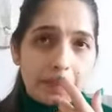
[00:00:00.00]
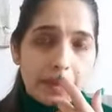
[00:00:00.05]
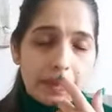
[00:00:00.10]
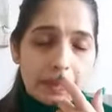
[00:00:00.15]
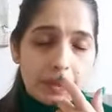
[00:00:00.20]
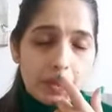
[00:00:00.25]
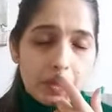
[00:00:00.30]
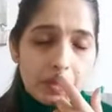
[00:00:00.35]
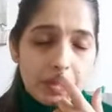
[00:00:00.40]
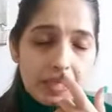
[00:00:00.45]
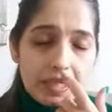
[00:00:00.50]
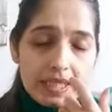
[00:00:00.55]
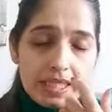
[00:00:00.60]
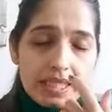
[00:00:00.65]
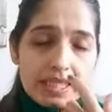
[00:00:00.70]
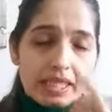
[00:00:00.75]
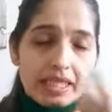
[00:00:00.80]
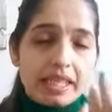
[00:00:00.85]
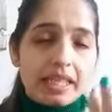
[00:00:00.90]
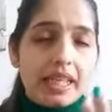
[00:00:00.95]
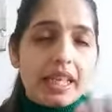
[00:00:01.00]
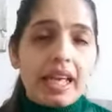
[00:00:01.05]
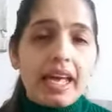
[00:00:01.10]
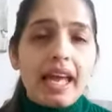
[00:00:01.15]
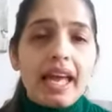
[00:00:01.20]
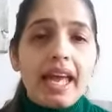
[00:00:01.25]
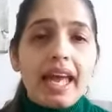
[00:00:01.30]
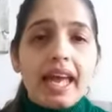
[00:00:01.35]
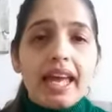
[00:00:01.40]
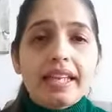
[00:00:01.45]
brother or sister,
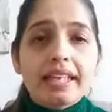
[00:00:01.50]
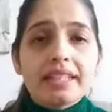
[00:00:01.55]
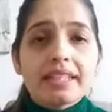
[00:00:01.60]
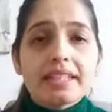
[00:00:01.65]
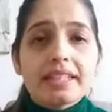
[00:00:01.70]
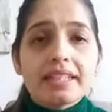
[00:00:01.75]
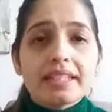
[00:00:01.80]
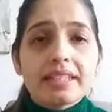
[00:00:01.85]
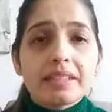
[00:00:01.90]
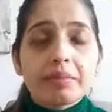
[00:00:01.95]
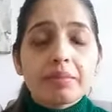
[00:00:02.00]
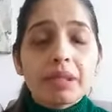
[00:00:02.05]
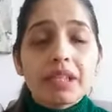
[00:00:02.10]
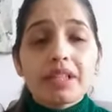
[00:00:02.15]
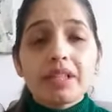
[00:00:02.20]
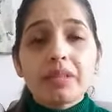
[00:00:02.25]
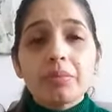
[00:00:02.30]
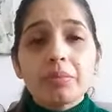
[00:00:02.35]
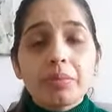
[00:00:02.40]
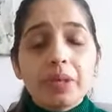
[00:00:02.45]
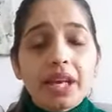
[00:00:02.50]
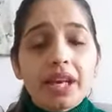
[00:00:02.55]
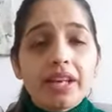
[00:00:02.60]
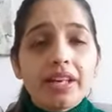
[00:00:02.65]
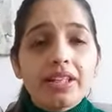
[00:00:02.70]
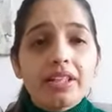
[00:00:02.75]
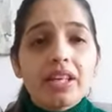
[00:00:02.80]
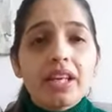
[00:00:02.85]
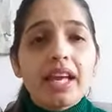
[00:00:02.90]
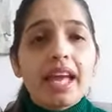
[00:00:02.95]
and being
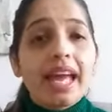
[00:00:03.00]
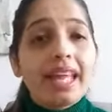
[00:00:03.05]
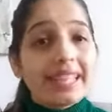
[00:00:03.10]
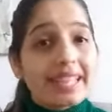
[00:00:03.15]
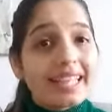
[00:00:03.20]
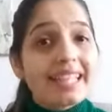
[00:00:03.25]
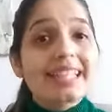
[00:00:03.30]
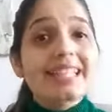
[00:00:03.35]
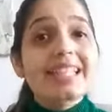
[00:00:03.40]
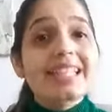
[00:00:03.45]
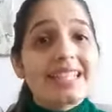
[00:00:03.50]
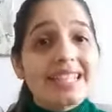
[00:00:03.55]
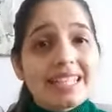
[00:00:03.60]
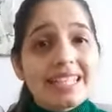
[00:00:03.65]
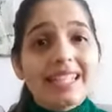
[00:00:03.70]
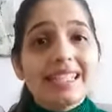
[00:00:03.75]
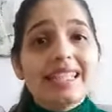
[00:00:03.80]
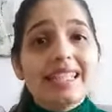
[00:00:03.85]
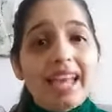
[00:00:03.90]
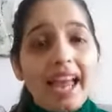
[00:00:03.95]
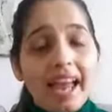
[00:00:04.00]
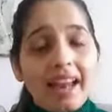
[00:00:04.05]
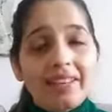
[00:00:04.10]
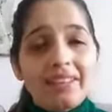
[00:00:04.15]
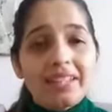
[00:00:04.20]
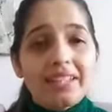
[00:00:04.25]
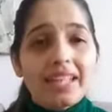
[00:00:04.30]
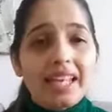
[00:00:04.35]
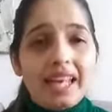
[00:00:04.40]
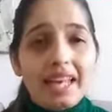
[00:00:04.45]
compared, and they can still
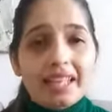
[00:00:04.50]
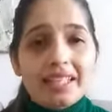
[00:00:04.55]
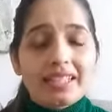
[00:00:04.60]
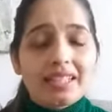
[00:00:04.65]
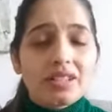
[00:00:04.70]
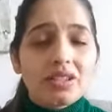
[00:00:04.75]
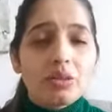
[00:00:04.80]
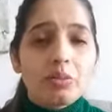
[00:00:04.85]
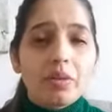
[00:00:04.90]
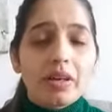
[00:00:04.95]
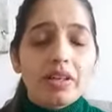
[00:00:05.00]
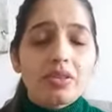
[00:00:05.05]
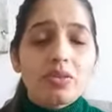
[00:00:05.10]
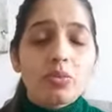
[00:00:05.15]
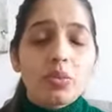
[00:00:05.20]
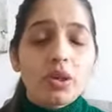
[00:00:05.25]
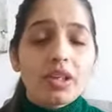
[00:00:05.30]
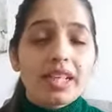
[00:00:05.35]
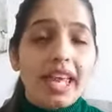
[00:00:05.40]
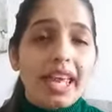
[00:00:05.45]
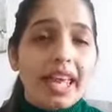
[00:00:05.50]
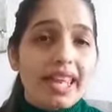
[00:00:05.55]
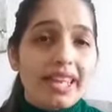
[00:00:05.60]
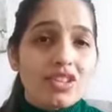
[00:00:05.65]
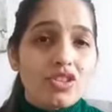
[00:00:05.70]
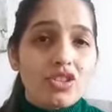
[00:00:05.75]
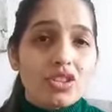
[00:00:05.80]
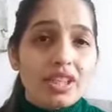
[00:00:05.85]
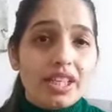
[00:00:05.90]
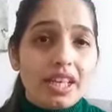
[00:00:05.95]
carry that no matter what
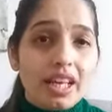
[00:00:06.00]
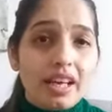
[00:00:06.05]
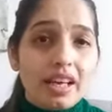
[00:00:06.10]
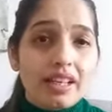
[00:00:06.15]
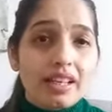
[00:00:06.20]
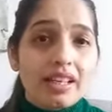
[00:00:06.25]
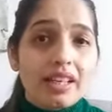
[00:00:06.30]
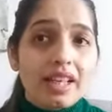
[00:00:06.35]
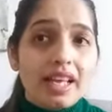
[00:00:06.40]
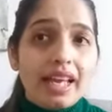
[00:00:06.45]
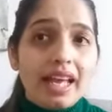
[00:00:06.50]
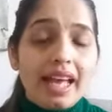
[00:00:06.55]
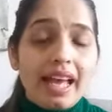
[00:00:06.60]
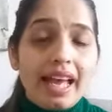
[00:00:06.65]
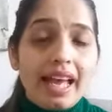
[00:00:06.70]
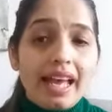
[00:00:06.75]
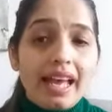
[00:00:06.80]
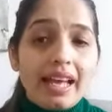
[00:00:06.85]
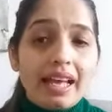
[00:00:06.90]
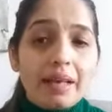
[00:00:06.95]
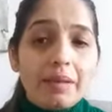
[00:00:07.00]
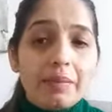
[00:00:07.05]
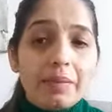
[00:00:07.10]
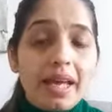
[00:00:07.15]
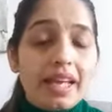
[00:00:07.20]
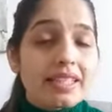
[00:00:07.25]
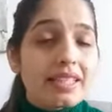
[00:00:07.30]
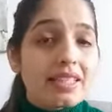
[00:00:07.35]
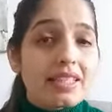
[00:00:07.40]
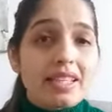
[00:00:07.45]
age they are.
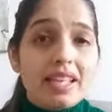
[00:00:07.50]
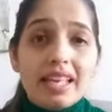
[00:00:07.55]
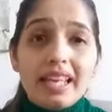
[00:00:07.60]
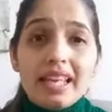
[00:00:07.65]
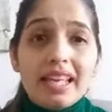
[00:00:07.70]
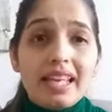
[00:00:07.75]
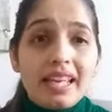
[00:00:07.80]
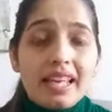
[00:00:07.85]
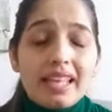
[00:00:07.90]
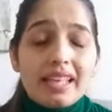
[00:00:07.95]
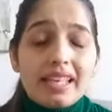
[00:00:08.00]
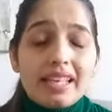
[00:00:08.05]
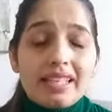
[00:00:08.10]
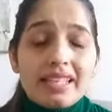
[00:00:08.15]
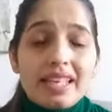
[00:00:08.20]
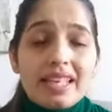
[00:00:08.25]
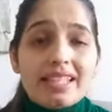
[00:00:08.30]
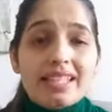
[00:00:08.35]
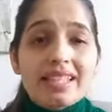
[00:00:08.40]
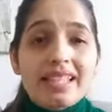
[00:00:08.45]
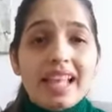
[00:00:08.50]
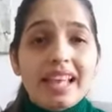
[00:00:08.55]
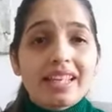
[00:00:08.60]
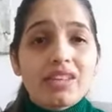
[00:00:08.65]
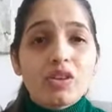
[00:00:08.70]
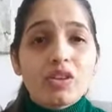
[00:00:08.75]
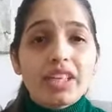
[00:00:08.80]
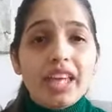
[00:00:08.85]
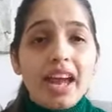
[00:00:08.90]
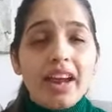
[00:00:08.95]
And it's
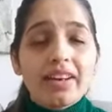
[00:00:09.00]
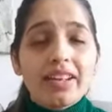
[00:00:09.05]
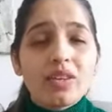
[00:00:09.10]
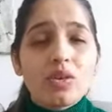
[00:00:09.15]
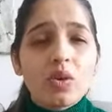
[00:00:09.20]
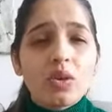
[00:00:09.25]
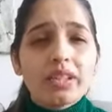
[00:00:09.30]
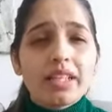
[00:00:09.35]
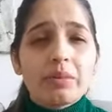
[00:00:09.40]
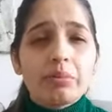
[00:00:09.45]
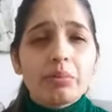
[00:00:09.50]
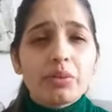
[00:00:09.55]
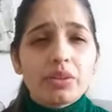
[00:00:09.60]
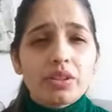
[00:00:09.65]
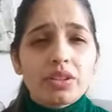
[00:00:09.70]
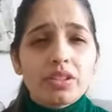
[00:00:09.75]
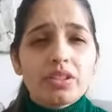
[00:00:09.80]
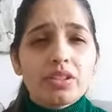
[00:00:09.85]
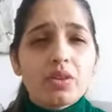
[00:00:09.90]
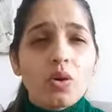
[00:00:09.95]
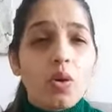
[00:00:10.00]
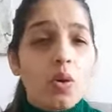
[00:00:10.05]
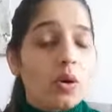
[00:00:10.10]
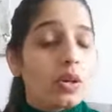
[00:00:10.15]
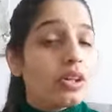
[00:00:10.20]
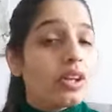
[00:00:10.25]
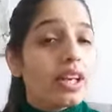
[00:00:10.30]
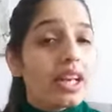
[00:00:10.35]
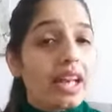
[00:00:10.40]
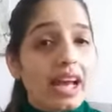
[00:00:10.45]
like you're carrying all that burden
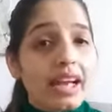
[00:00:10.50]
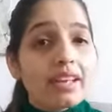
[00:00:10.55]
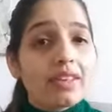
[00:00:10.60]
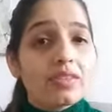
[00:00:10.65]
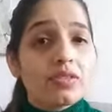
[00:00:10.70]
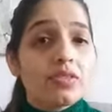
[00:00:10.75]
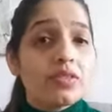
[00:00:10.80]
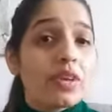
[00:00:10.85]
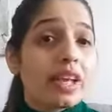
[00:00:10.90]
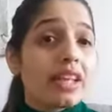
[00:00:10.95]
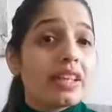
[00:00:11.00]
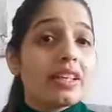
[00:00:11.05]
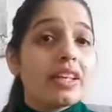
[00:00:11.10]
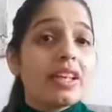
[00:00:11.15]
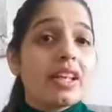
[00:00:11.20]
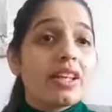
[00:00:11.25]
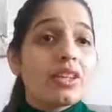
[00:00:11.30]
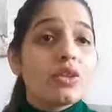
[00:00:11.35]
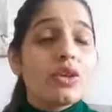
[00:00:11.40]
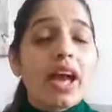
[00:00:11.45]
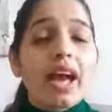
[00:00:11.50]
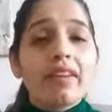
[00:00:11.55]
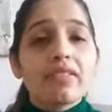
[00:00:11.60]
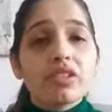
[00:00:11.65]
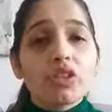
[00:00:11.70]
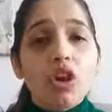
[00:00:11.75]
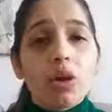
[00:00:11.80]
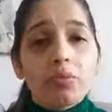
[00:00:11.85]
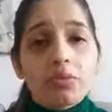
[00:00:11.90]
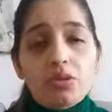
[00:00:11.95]
all your life, when you
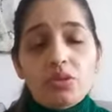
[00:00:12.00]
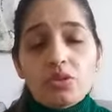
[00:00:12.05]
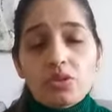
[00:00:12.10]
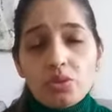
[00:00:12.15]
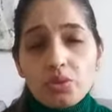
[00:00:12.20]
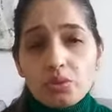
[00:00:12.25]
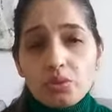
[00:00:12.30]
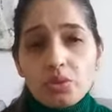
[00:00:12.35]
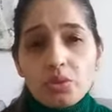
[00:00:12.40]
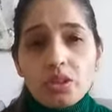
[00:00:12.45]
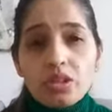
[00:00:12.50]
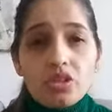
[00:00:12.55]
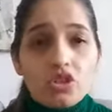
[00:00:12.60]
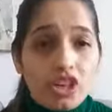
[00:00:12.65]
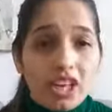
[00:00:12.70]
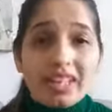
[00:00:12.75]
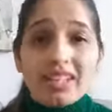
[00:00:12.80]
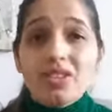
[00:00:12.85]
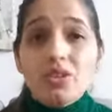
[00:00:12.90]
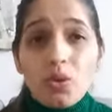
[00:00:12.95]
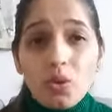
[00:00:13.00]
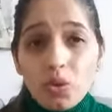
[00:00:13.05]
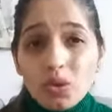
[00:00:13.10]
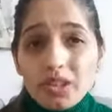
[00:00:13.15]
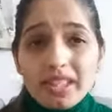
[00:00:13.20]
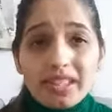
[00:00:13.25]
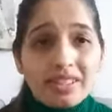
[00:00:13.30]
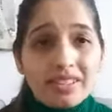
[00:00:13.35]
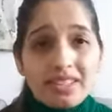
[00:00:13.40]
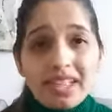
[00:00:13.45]
have the option to shed it all
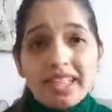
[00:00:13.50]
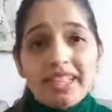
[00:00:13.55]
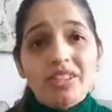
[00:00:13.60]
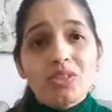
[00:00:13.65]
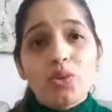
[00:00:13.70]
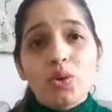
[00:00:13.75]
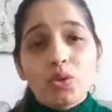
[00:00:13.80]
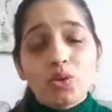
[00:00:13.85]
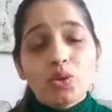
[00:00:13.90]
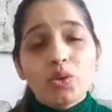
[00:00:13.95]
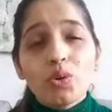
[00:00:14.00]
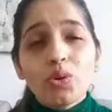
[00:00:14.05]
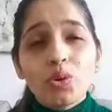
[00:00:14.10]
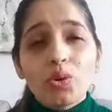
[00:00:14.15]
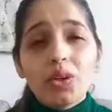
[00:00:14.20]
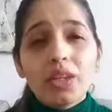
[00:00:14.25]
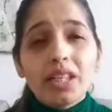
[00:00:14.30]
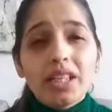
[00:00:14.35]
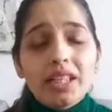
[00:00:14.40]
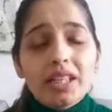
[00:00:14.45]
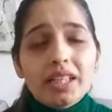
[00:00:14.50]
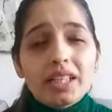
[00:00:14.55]
and let it all go.